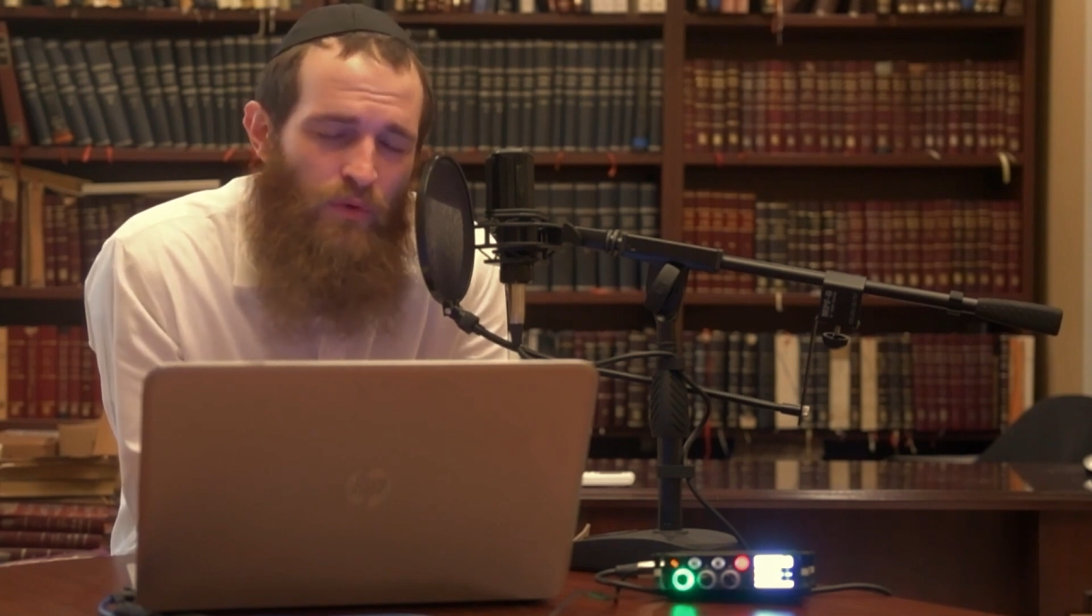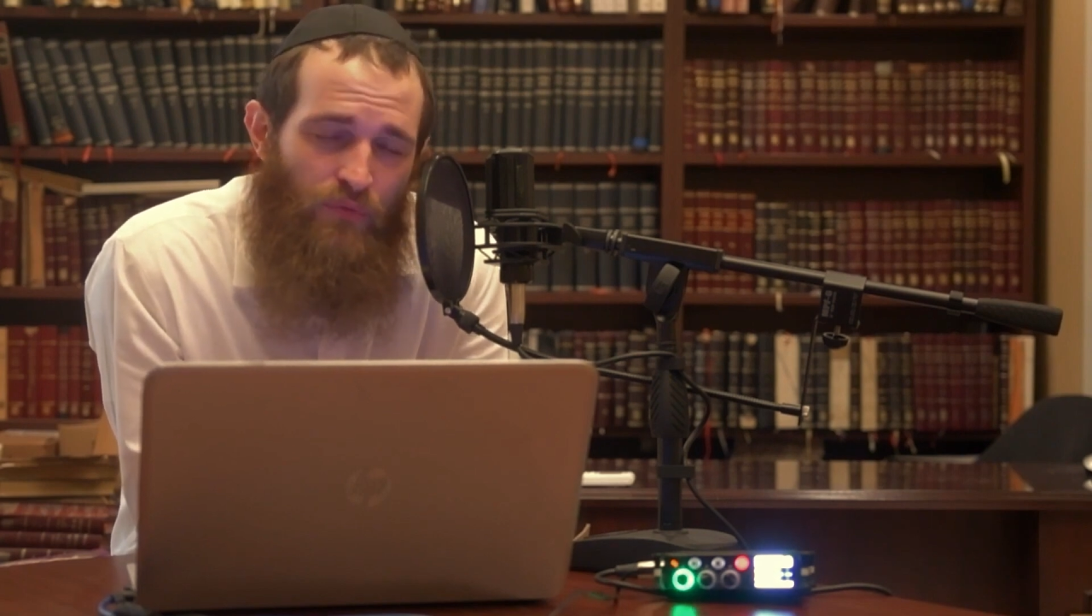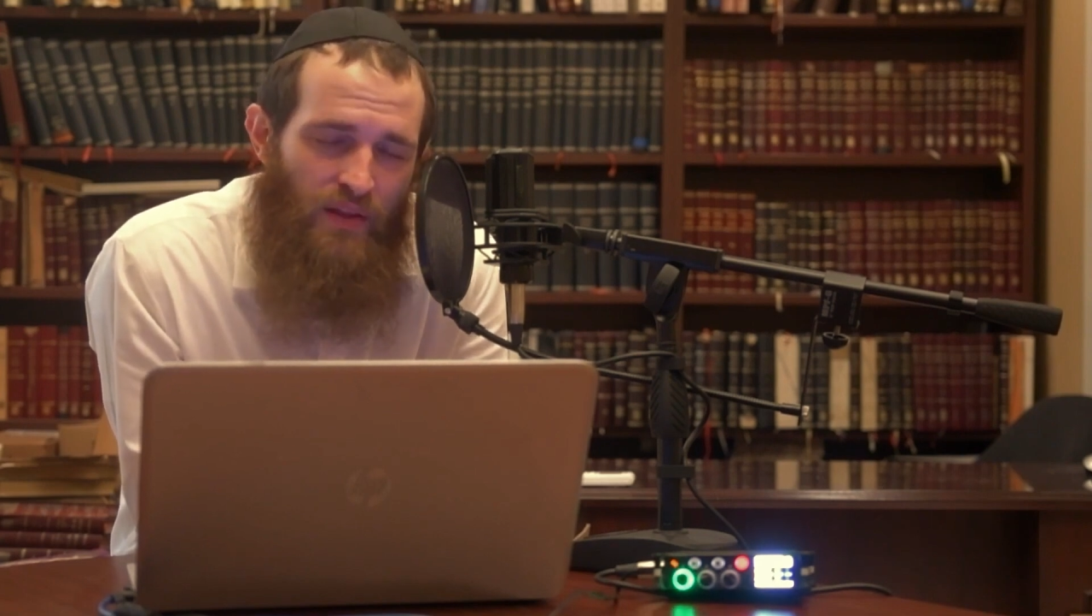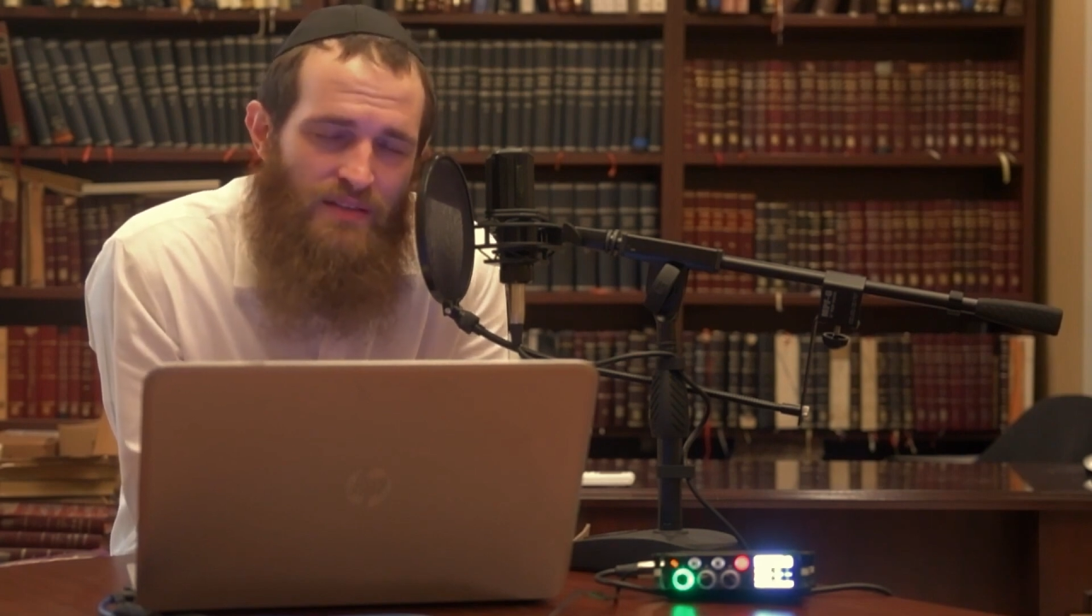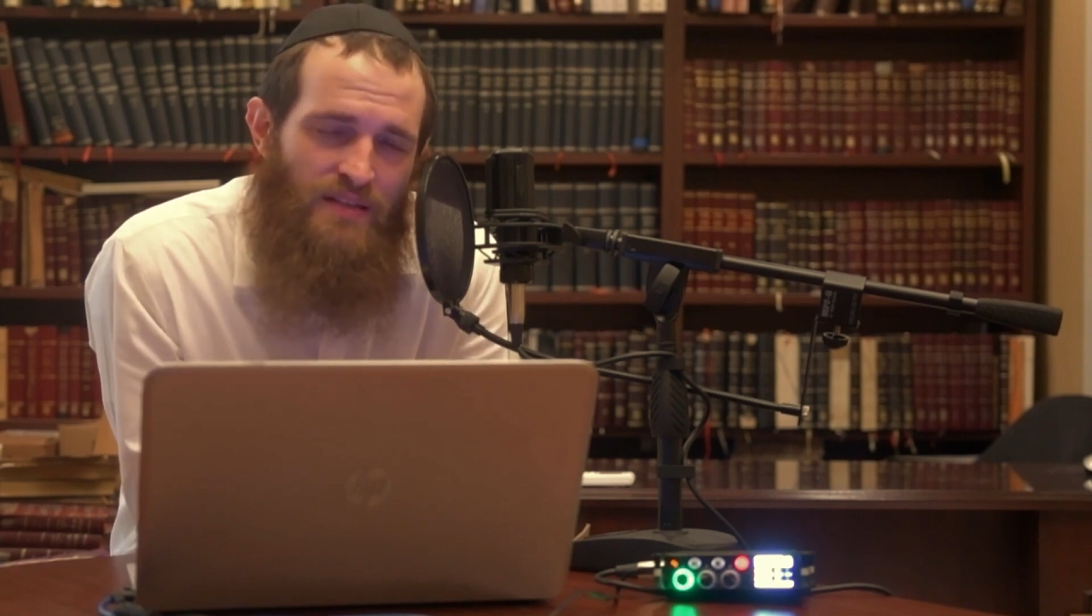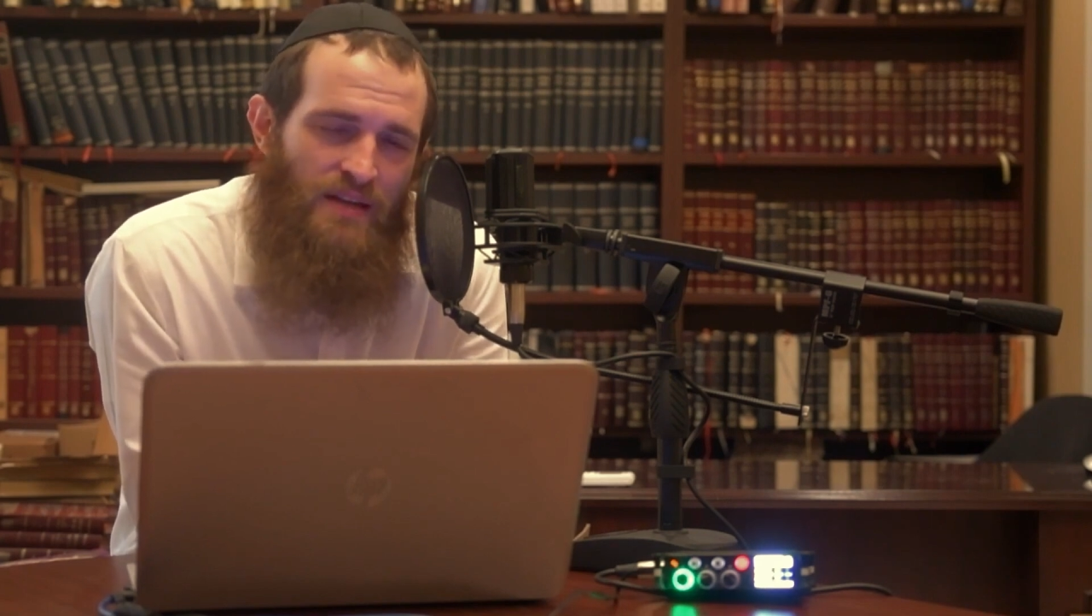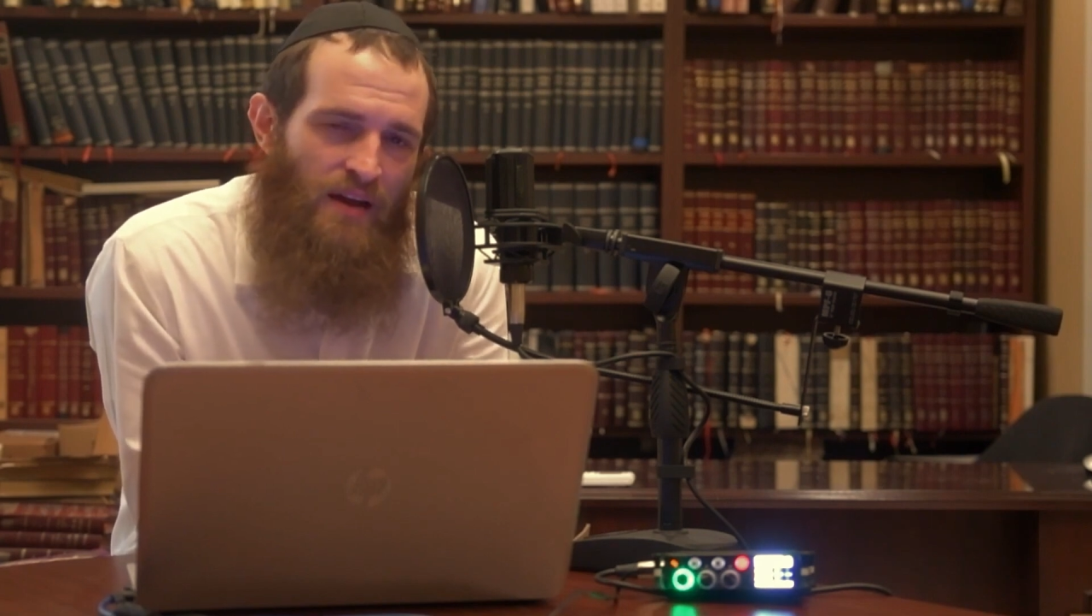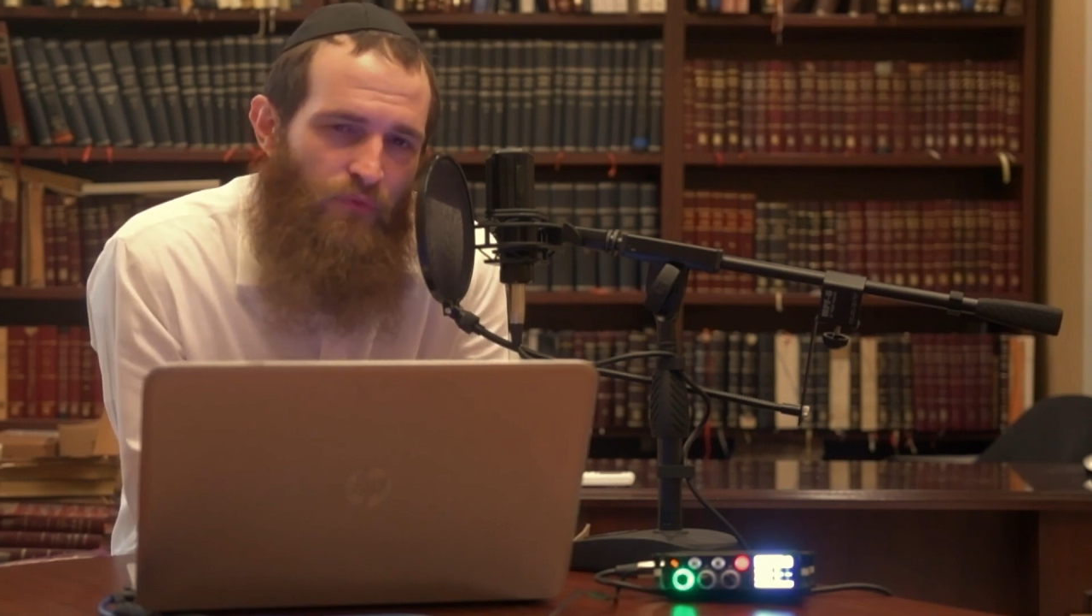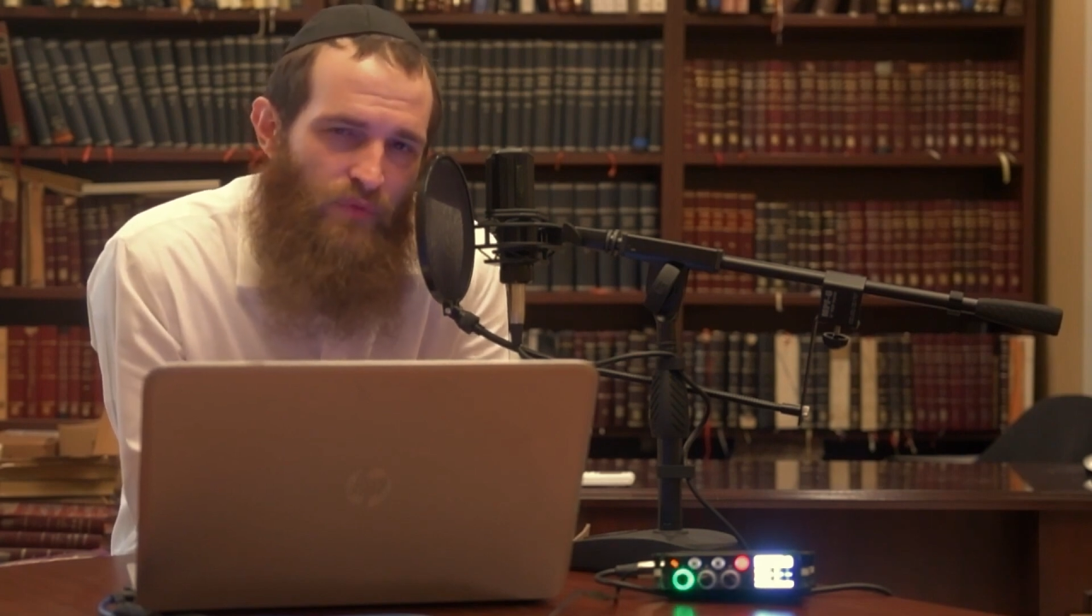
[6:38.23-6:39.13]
reflected in our